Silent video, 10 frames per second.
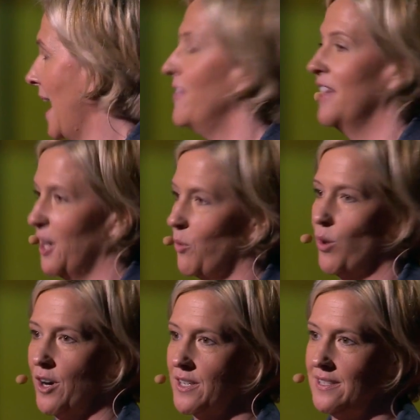And then it
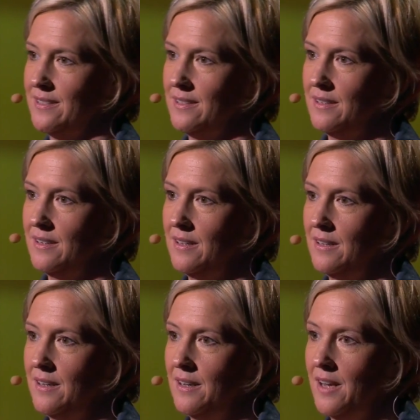worked.
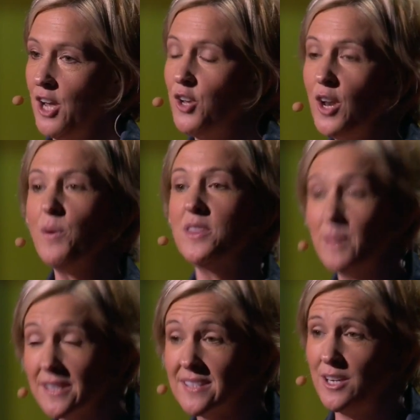You know what the
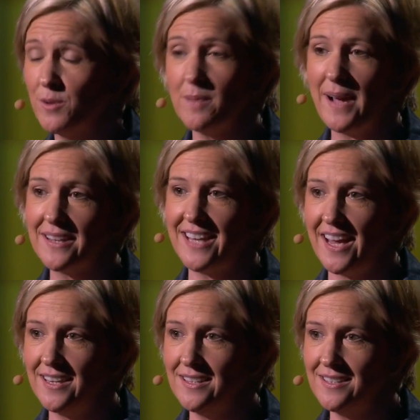big secret about
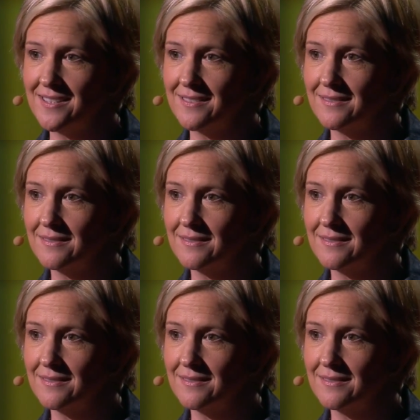TED is?